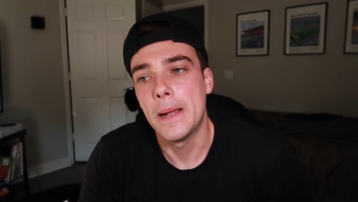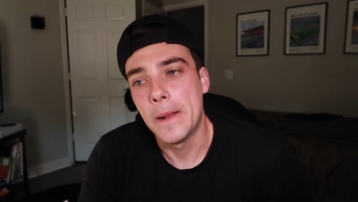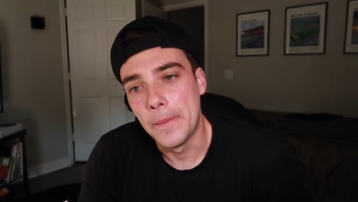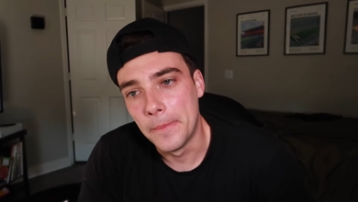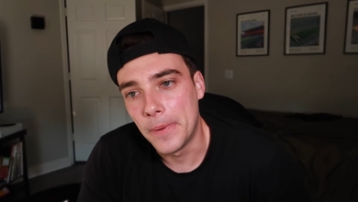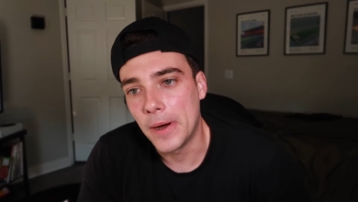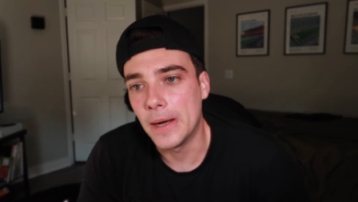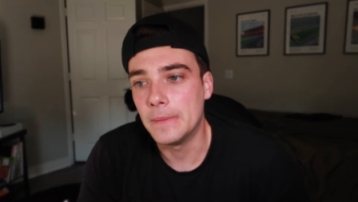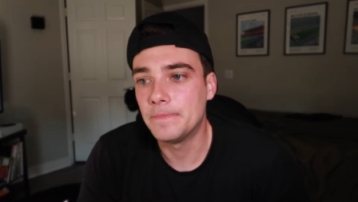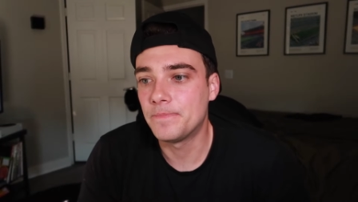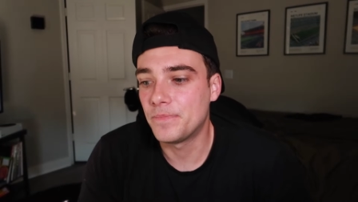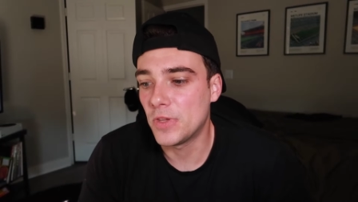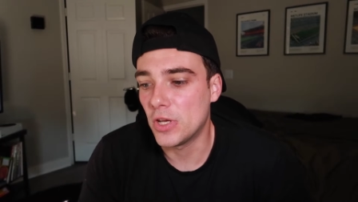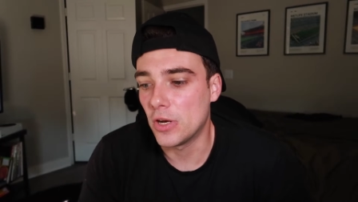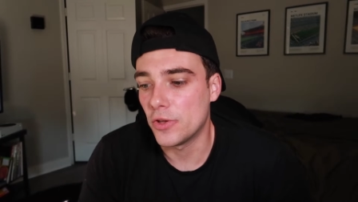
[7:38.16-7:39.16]
but
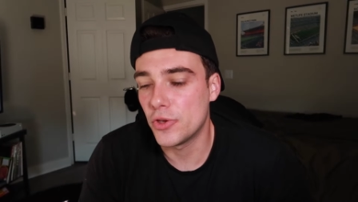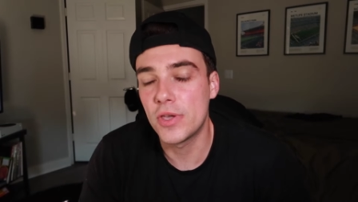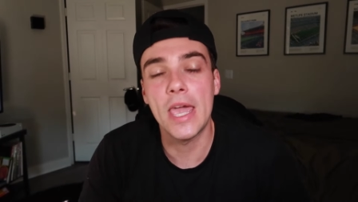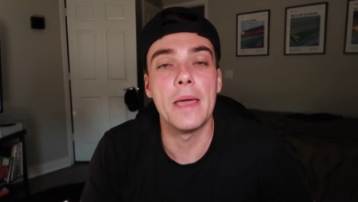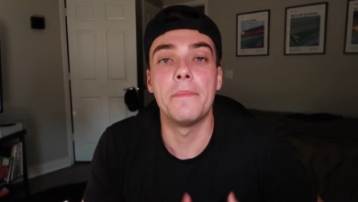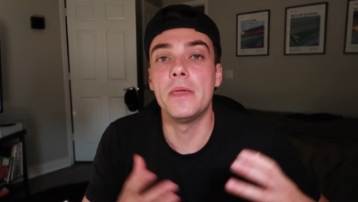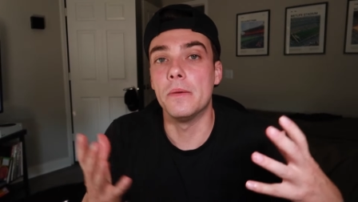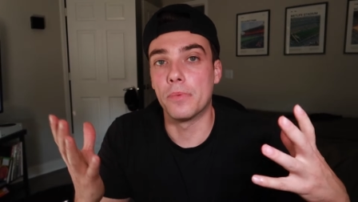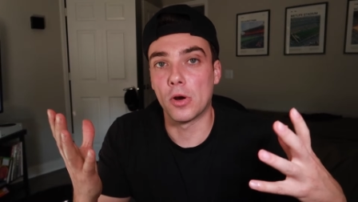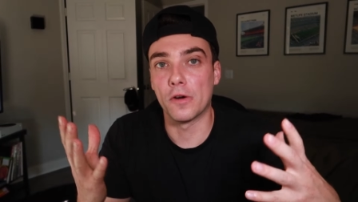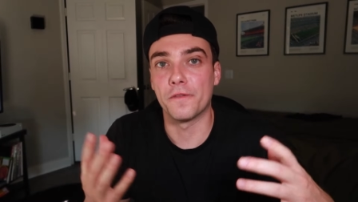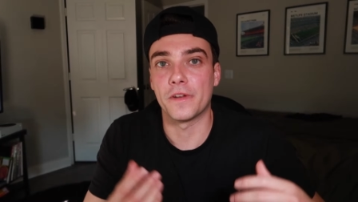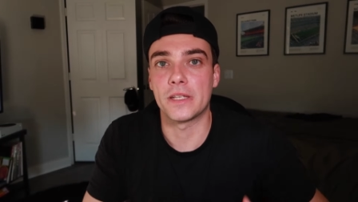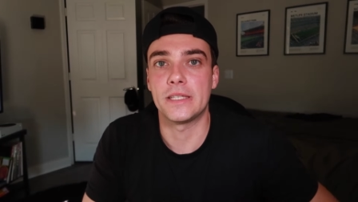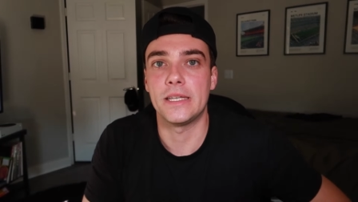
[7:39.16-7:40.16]
you know you can't be a
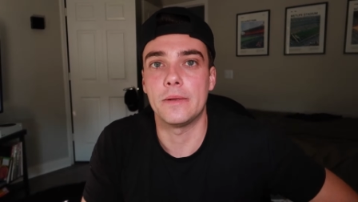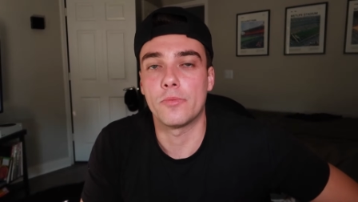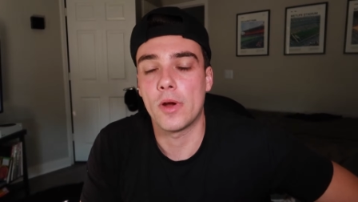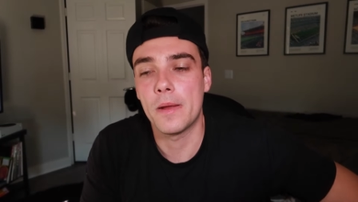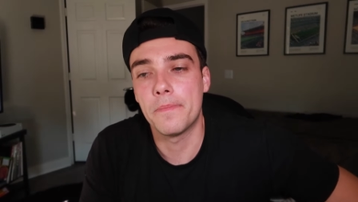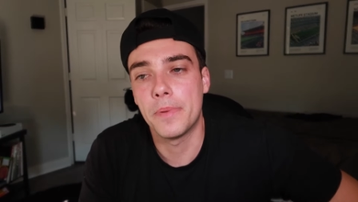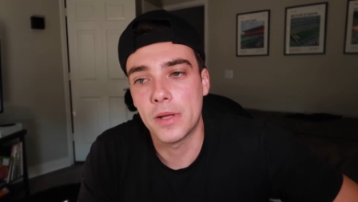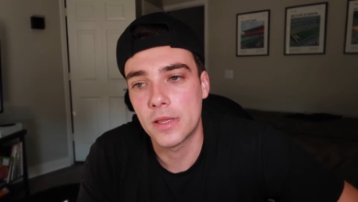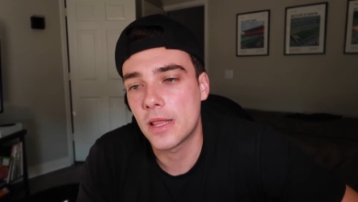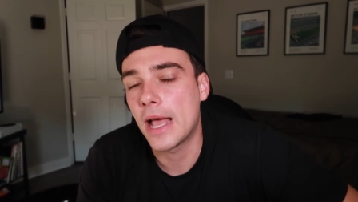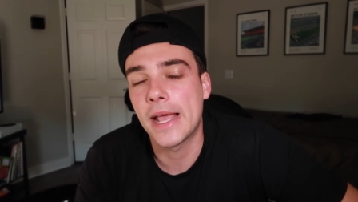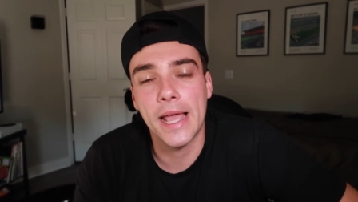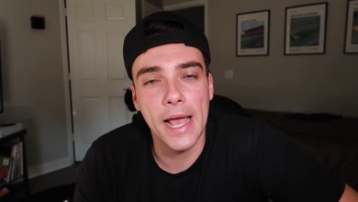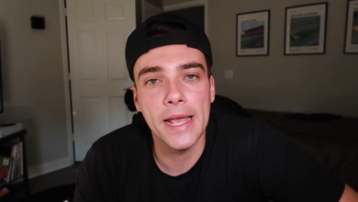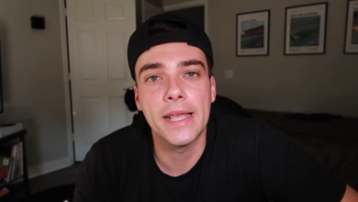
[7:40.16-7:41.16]
perfect team right but I,
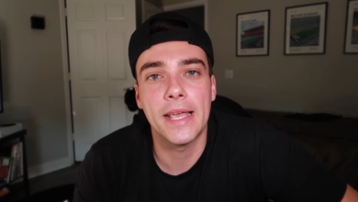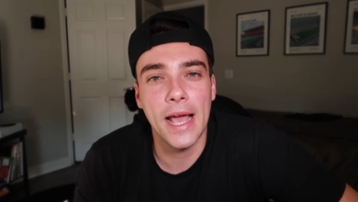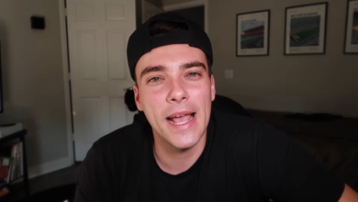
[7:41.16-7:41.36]
I,